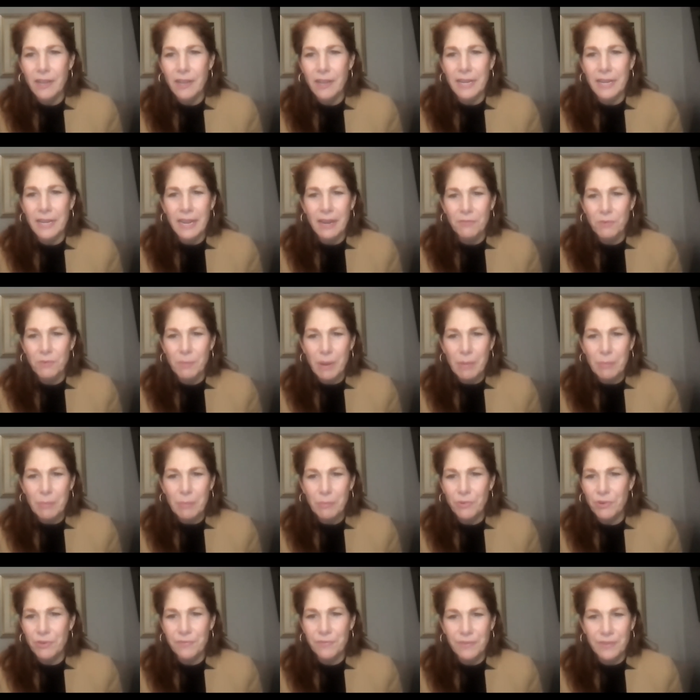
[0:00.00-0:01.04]
I can't
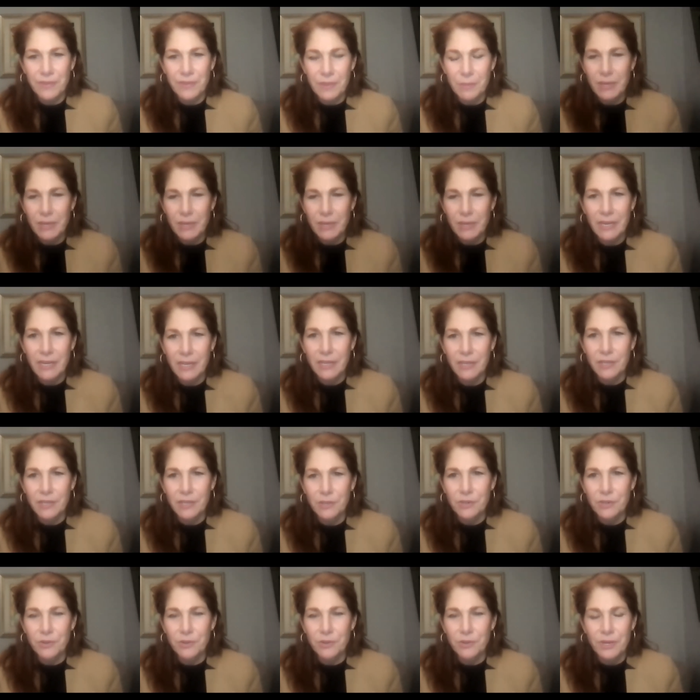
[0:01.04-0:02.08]
remember if in the beginning
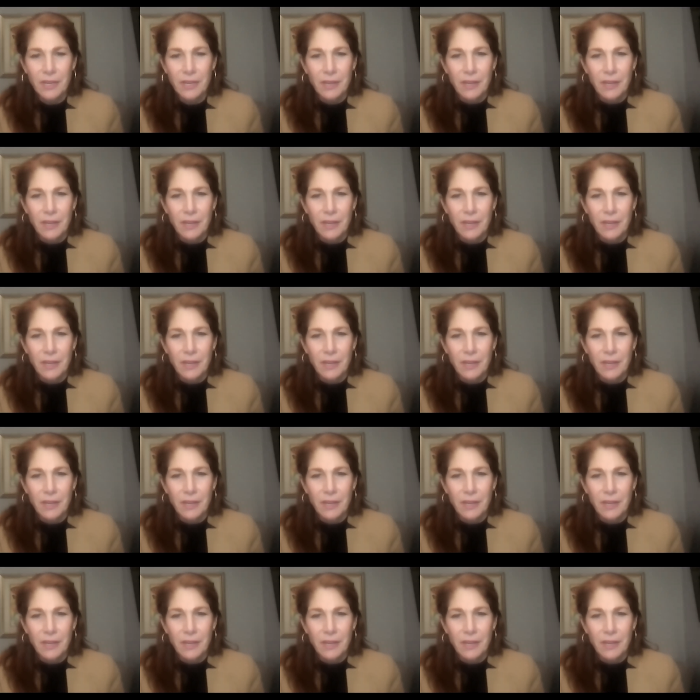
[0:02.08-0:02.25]
you